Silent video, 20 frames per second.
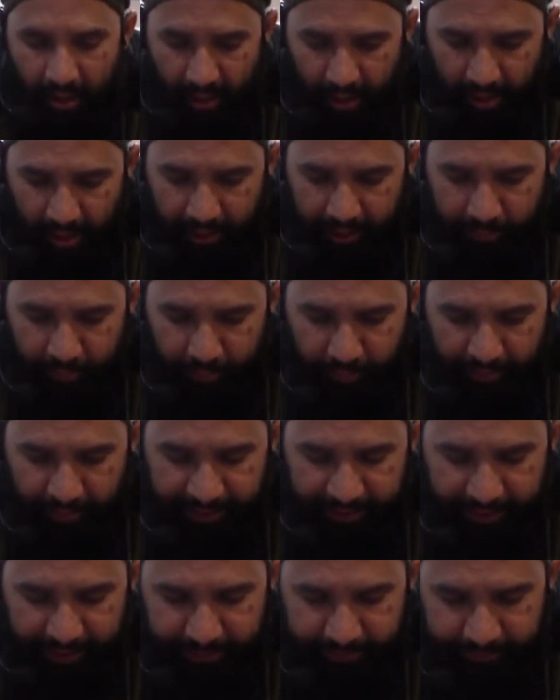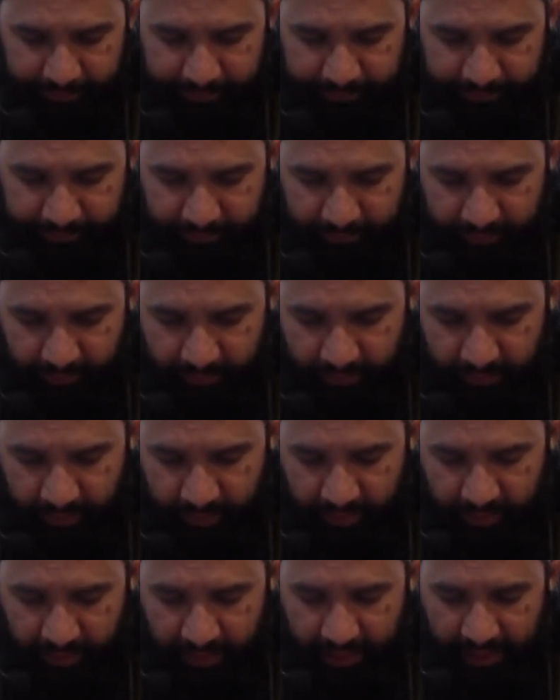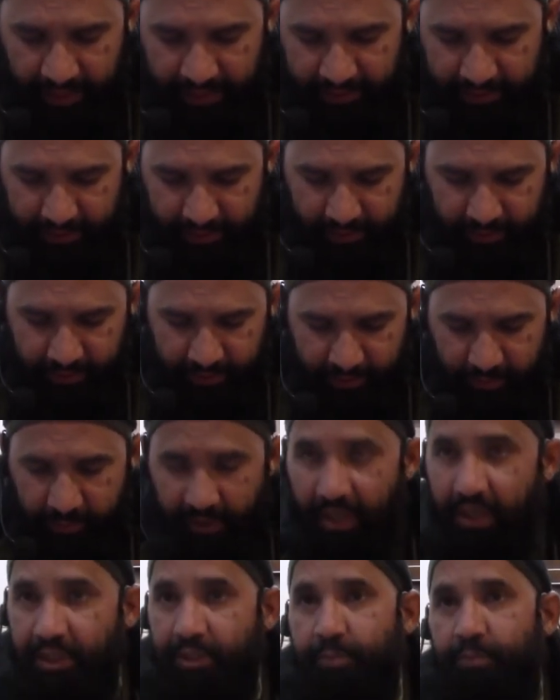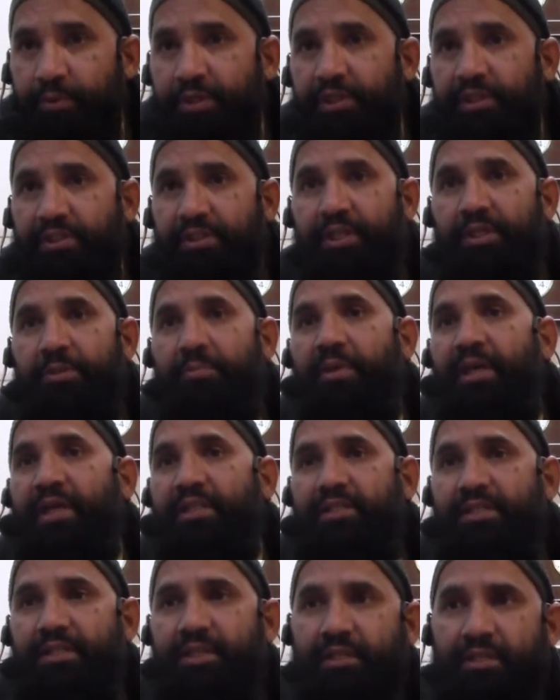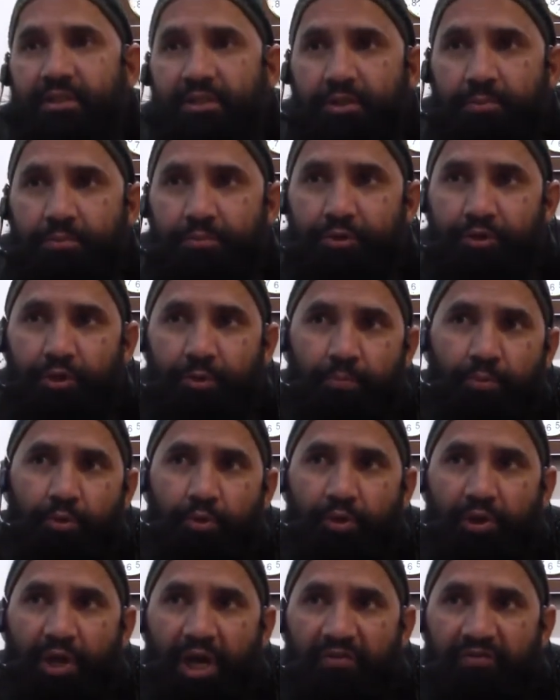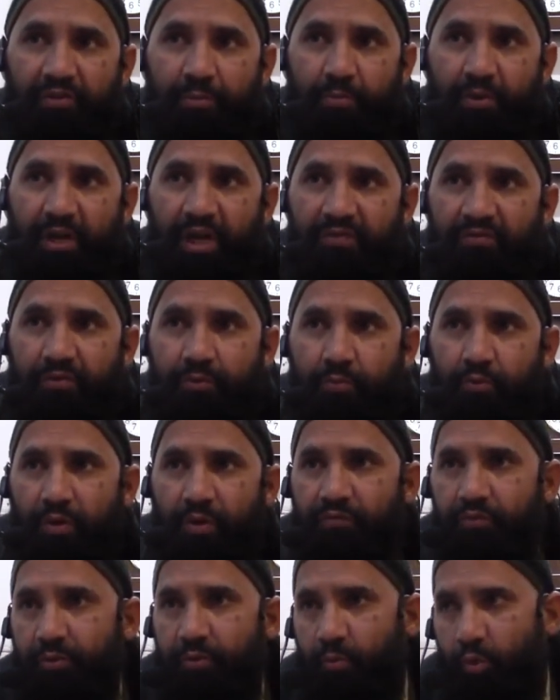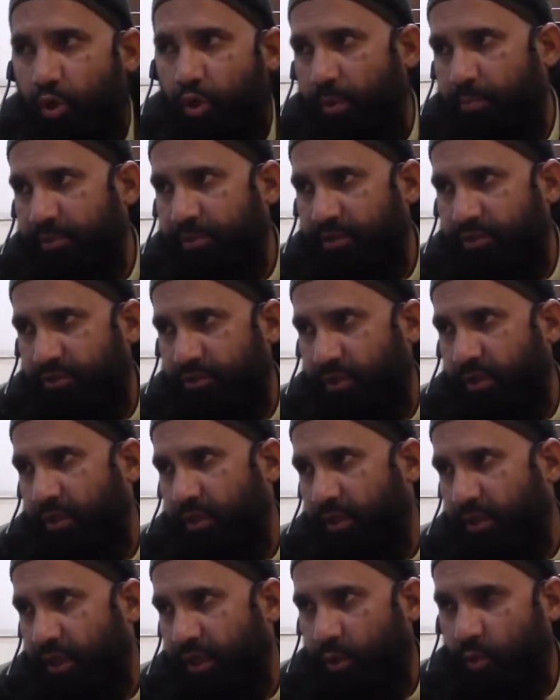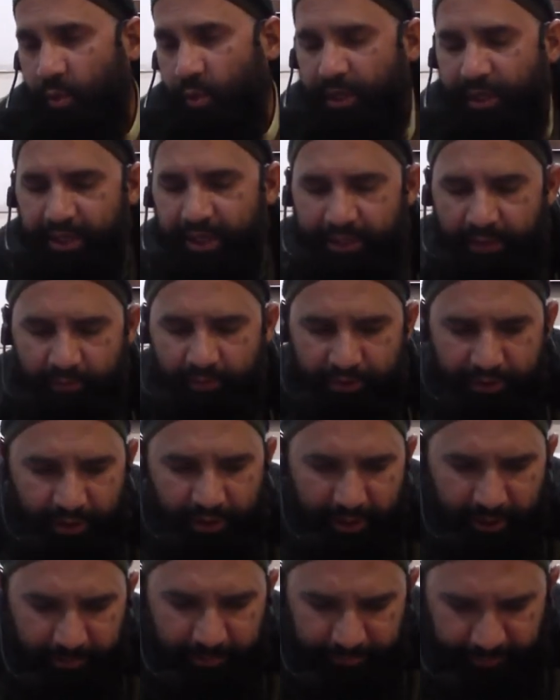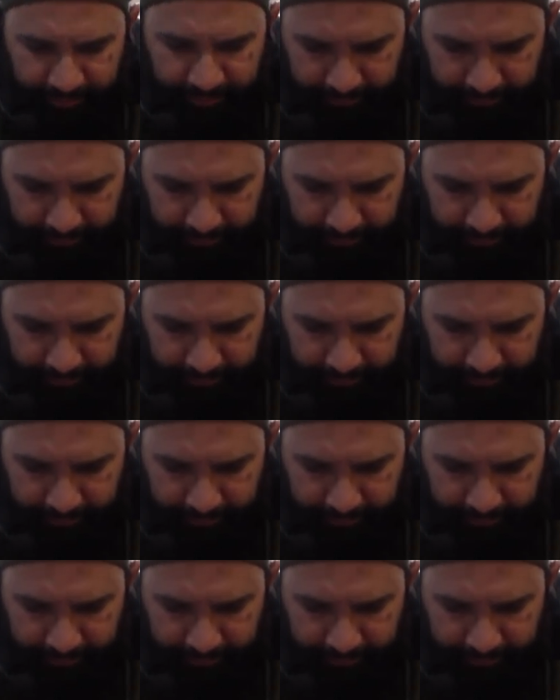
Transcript: I pray that may Allah's peace and blessings be upon our beloved Prophet Muhammad sallallahu alaihi wasallam.